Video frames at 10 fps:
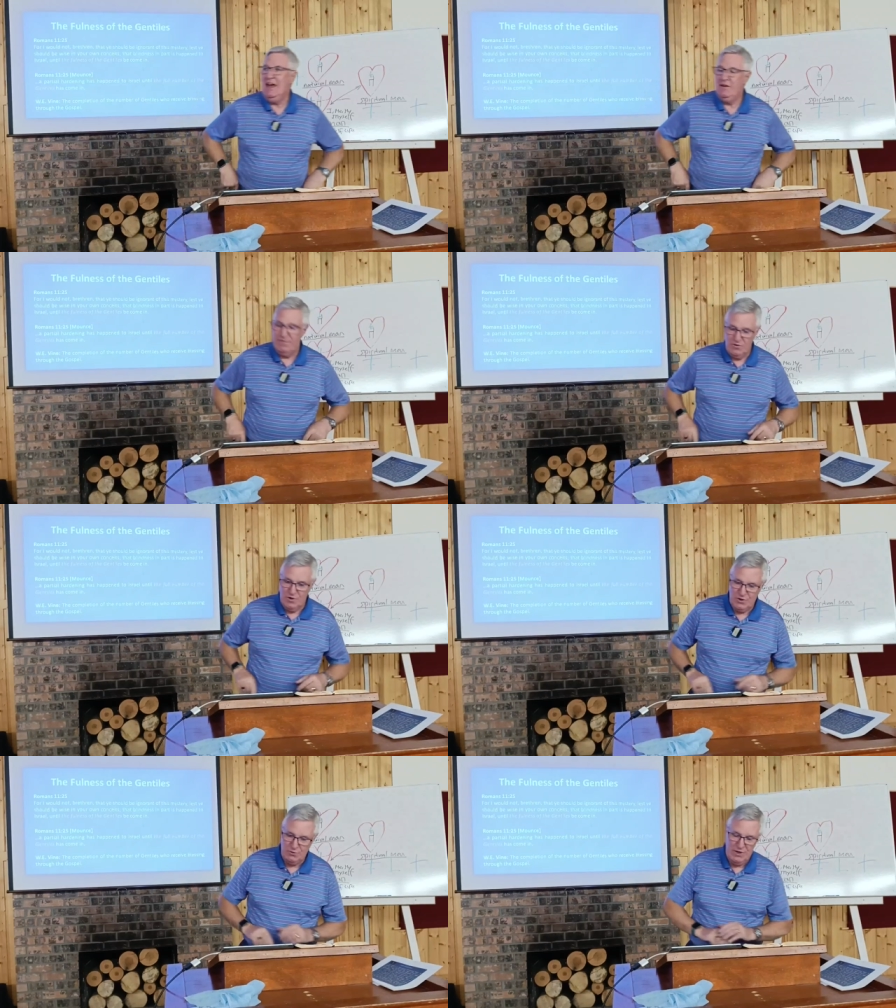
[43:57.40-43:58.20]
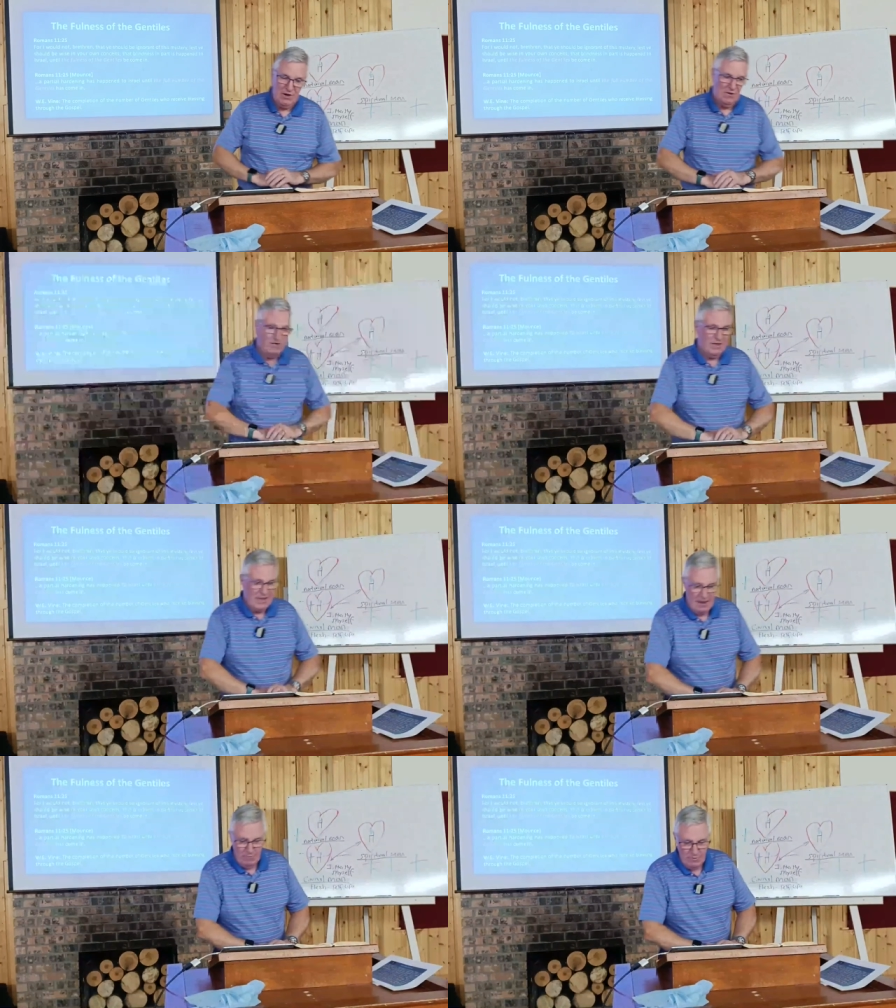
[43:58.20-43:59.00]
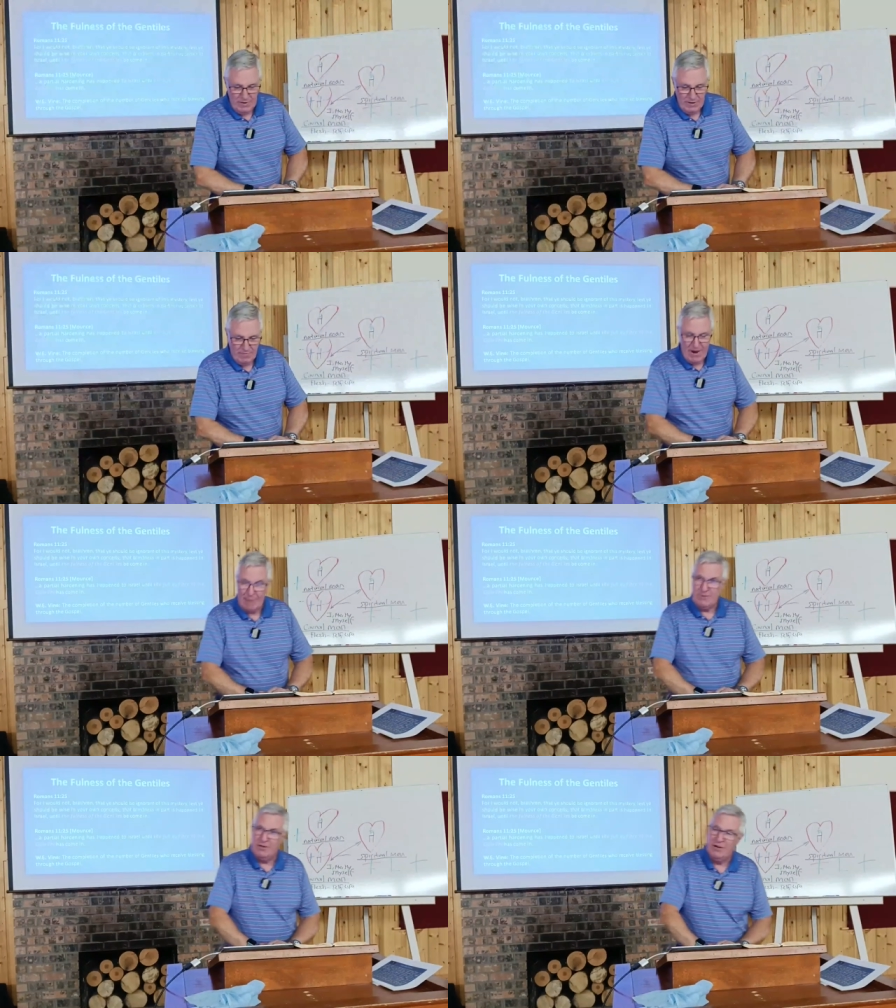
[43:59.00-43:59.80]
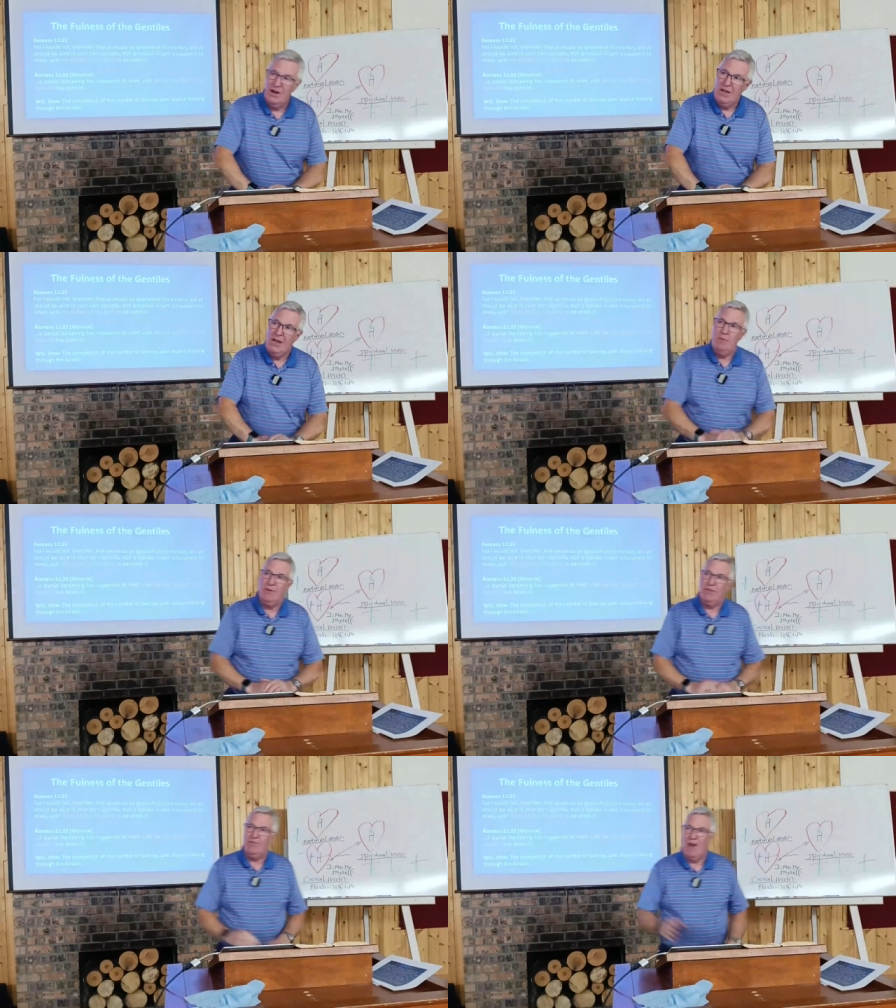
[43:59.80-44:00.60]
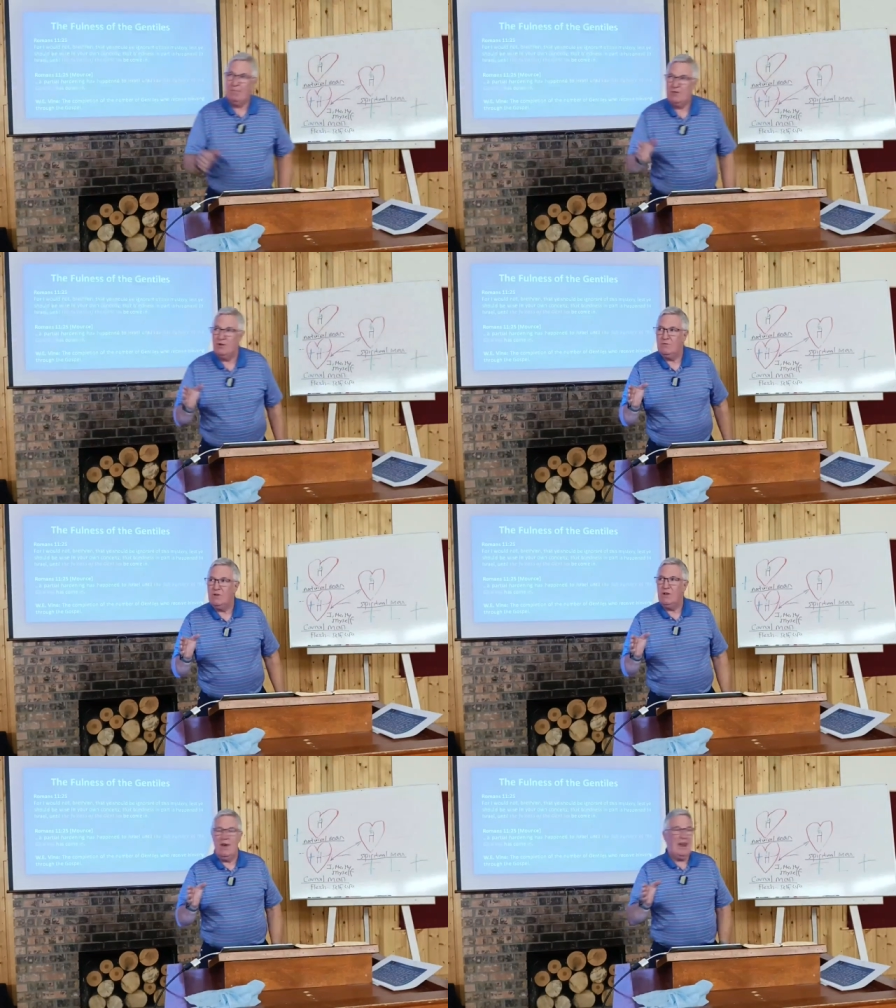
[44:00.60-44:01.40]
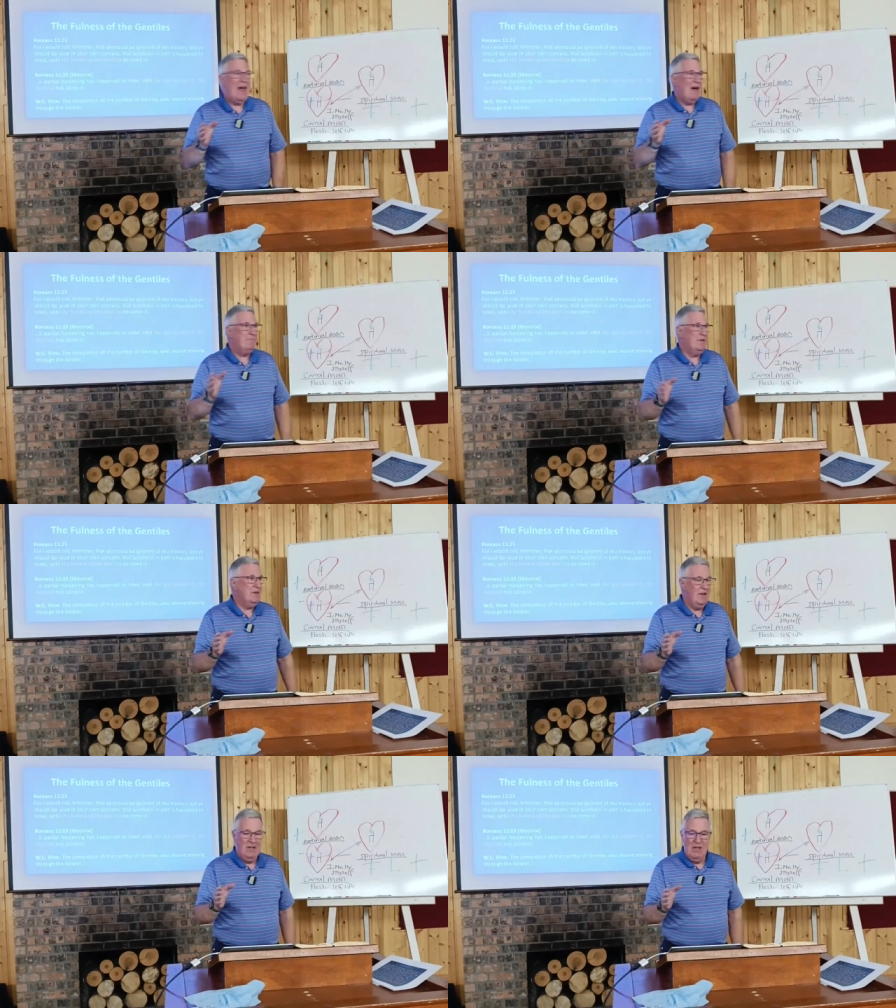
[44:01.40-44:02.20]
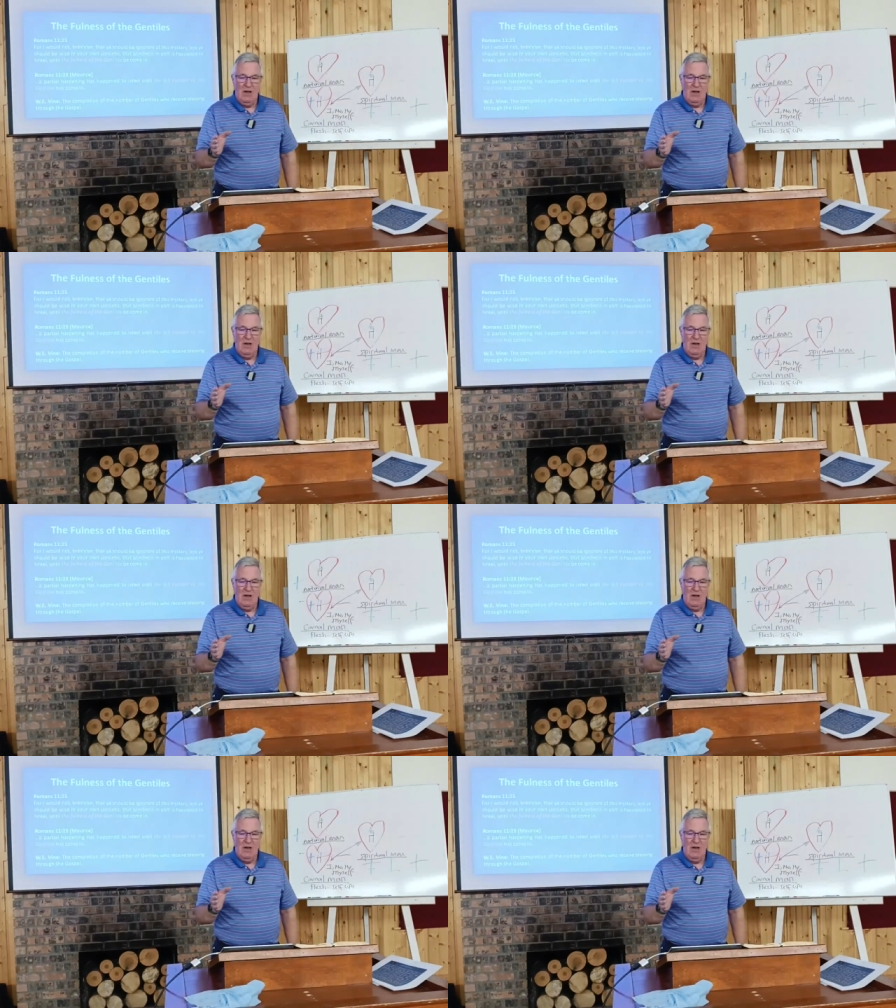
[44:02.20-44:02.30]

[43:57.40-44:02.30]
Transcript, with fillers: And of course, we know that that will be the rapture, but the rapture will not happen